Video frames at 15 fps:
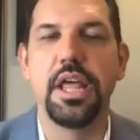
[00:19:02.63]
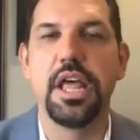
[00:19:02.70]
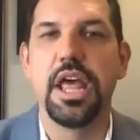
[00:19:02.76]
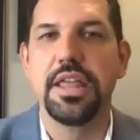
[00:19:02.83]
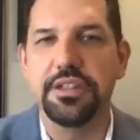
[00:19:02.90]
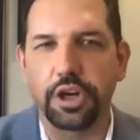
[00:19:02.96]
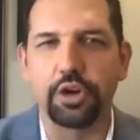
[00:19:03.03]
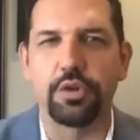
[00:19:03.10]
The
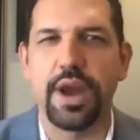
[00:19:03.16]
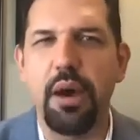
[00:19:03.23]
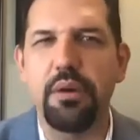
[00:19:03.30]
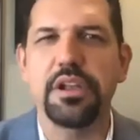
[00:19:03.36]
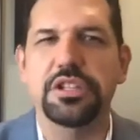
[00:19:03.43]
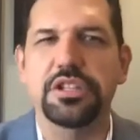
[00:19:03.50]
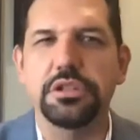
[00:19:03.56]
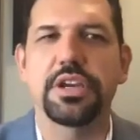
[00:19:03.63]
crowd is
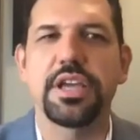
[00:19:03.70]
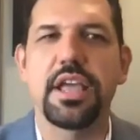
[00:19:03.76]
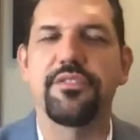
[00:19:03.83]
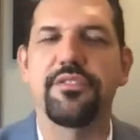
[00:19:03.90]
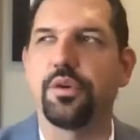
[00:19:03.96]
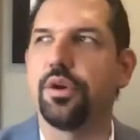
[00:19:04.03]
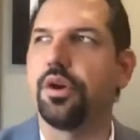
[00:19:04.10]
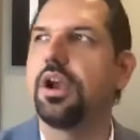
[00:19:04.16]
looking
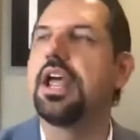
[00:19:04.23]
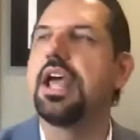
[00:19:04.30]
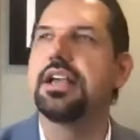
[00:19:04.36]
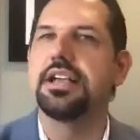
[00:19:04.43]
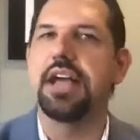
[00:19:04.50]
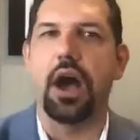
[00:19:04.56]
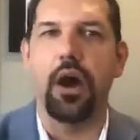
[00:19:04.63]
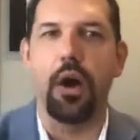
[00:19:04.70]
for
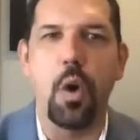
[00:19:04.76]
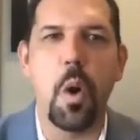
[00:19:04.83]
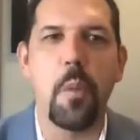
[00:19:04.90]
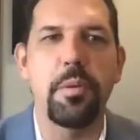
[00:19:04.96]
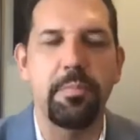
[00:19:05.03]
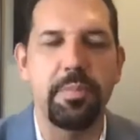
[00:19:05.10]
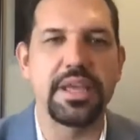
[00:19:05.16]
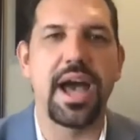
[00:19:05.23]
a hope
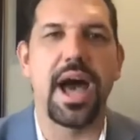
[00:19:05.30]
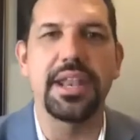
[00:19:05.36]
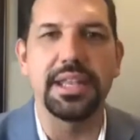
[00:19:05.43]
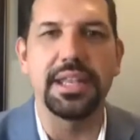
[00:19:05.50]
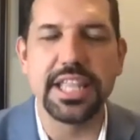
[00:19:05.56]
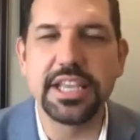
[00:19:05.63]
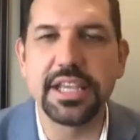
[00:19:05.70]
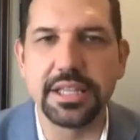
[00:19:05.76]
beyond
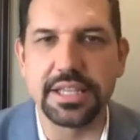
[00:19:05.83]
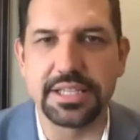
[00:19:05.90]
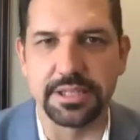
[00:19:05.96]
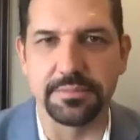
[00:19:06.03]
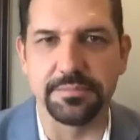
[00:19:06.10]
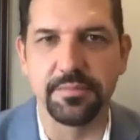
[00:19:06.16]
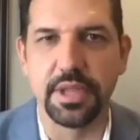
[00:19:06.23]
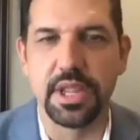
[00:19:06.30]
legalism,
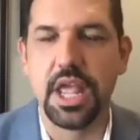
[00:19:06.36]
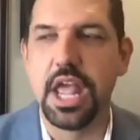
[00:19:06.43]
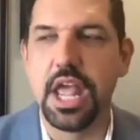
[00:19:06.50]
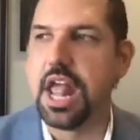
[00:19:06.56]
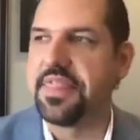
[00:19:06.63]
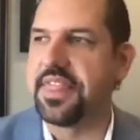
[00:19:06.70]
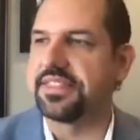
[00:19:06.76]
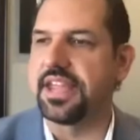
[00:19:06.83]

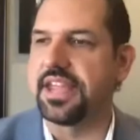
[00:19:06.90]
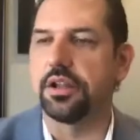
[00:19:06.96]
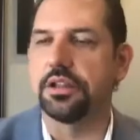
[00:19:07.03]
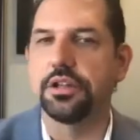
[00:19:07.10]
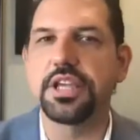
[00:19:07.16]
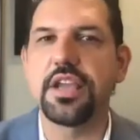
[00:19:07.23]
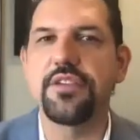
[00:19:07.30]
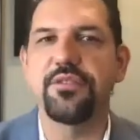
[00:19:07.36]
that they are
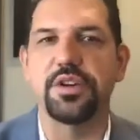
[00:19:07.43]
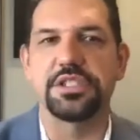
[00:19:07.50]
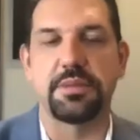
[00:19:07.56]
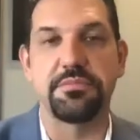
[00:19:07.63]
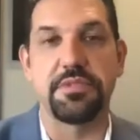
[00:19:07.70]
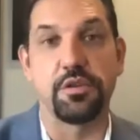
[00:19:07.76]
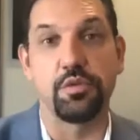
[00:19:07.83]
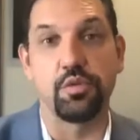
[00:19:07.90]
looking for
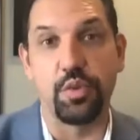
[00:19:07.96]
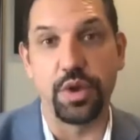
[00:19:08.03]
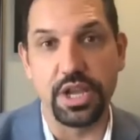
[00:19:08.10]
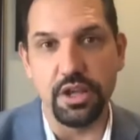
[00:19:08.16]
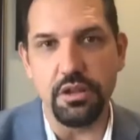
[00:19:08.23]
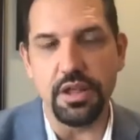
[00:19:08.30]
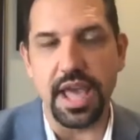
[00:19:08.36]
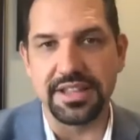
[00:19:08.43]
something real
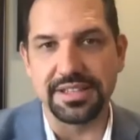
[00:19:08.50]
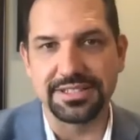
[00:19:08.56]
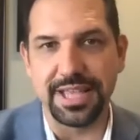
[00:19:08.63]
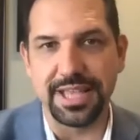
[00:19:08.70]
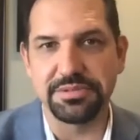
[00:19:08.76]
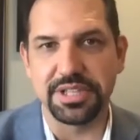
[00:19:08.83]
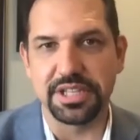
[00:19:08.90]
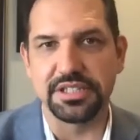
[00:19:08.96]
and
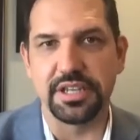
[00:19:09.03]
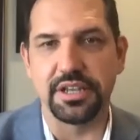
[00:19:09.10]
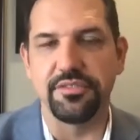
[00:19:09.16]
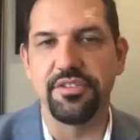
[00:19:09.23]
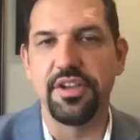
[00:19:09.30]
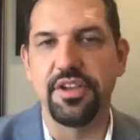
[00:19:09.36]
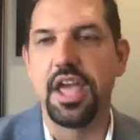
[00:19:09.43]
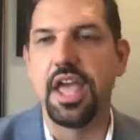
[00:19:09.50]
substantive
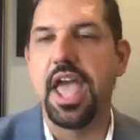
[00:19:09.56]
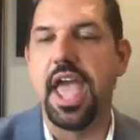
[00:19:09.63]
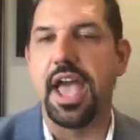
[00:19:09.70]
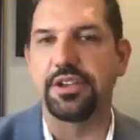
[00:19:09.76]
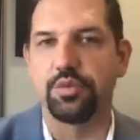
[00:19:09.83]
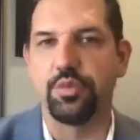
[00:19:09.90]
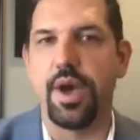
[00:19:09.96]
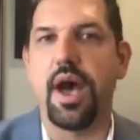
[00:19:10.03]
as
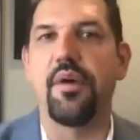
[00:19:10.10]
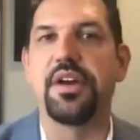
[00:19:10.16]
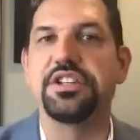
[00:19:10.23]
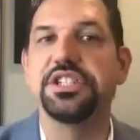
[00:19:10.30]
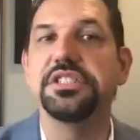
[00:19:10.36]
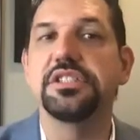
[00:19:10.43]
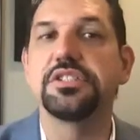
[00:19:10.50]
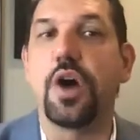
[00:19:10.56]
well. And
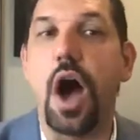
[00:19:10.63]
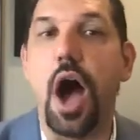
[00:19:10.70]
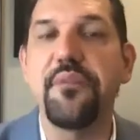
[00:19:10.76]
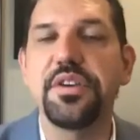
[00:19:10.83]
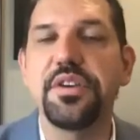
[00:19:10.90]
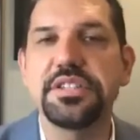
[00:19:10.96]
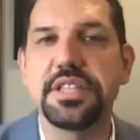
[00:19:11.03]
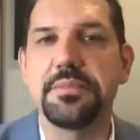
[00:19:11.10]
Jesus offers
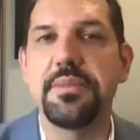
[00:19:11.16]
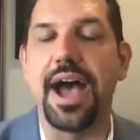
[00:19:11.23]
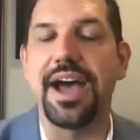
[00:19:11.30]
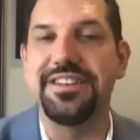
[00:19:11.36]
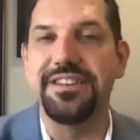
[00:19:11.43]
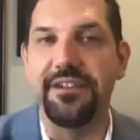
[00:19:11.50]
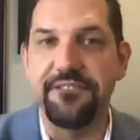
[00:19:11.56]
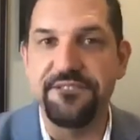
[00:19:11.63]
them a
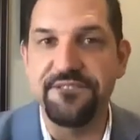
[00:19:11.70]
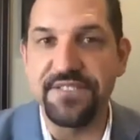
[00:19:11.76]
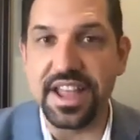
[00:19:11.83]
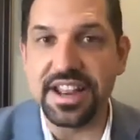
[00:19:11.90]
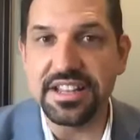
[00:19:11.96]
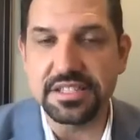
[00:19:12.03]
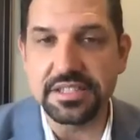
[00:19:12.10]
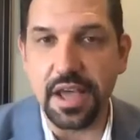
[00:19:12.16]

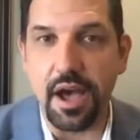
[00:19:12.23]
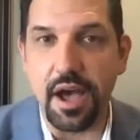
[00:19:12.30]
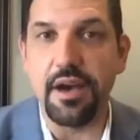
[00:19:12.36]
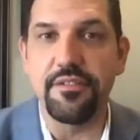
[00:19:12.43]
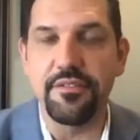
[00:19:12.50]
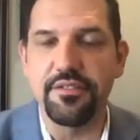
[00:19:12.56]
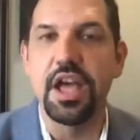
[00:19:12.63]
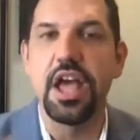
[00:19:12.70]
defense of
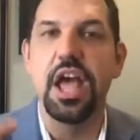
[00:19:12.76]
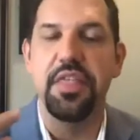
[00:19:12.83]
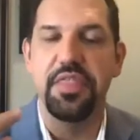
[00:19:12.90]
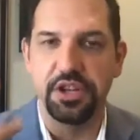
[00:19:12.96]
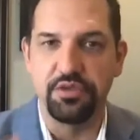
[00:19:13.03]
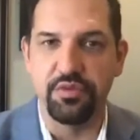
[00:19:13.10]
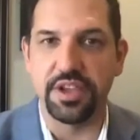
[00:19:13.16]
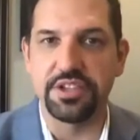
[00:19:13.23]
the
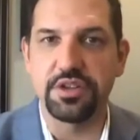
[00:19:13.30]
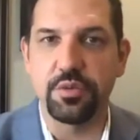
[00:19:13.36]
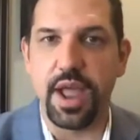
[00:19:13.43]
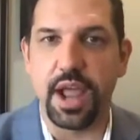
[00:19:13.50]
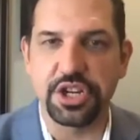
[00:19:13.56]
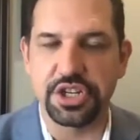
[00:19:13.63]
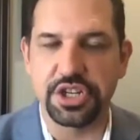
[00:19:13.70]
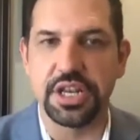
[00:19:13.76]

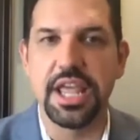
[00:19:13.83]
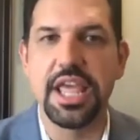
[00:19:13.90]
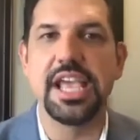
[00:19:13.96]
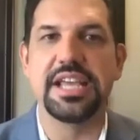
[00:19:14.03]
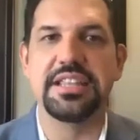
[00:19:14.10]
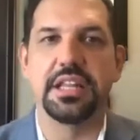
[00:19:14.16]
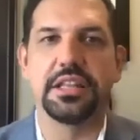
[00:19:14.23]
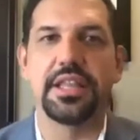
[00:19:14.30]
resurrection in
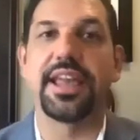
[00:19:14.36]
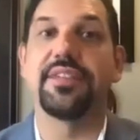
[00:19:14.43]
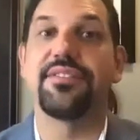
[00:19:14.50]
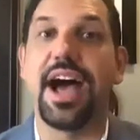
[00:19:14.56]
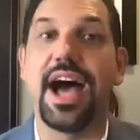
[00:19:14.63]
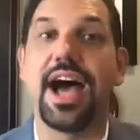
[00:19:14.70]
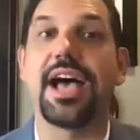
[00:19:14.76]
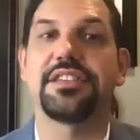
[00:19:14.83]
the light of a
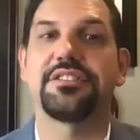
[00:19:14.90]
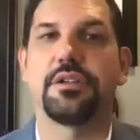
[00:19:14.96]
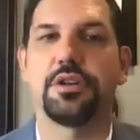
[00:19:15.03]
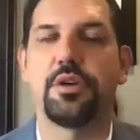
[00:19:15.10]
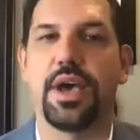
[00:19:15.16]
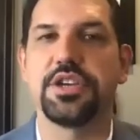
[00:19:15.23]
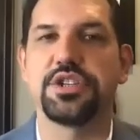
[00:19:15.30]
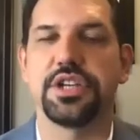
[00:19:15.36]
hostile
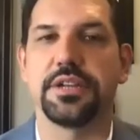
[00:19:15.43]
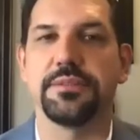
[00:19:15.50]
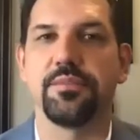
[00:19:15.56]
question.